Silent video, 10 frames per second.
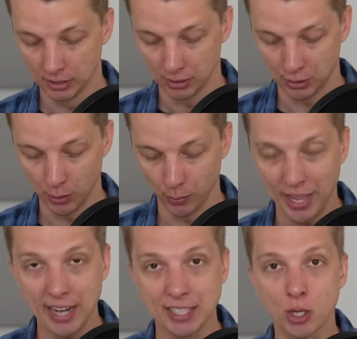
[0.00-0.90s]
So
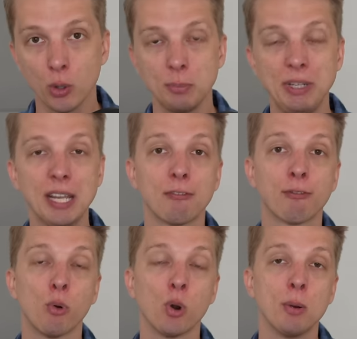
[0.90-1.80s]
that is going to be it
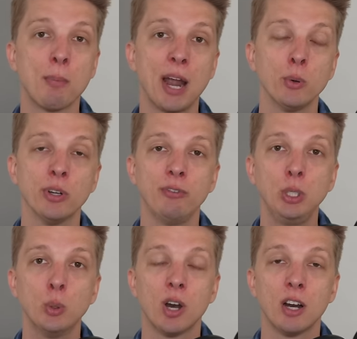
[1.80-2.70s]
for my
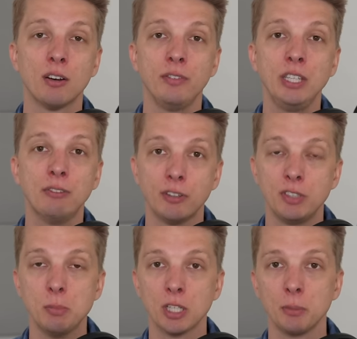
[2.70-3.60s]
review of the
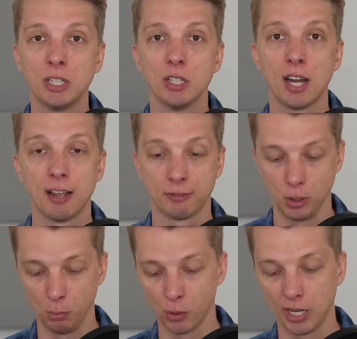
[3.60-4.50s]
50mm
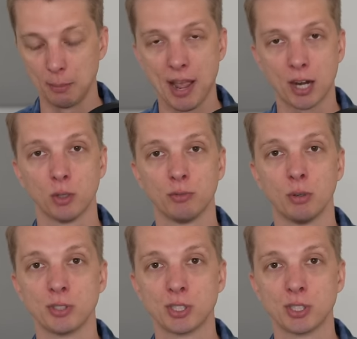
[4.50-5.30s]
f2.8 macro from